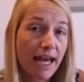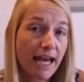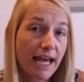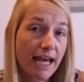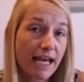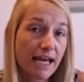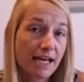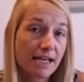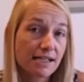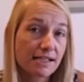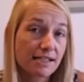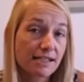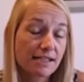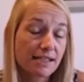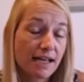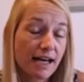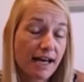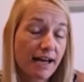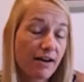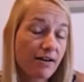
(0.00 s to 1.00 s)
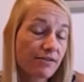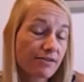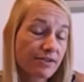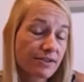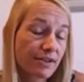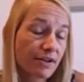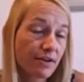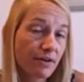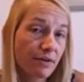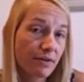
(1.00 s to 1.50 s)
And I
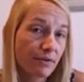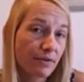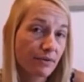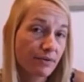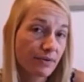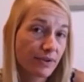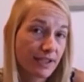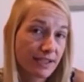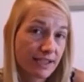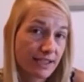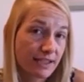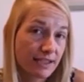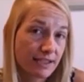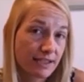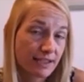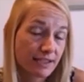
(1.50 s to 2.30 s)
also listened